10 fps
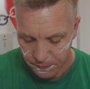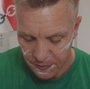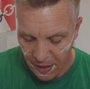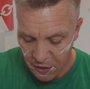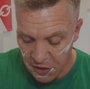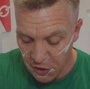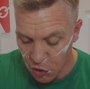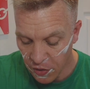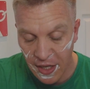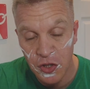Yeah, I used to
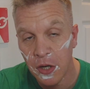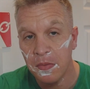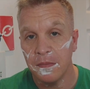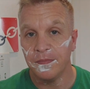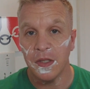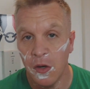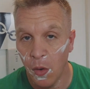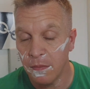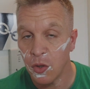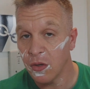enjoy that job. I don't know
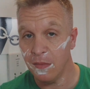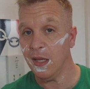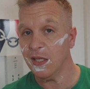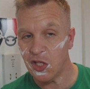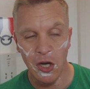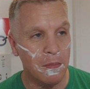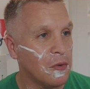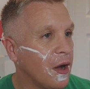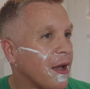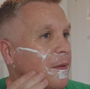why I'm talking about this job,
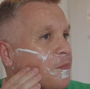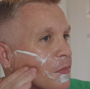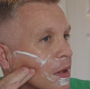but I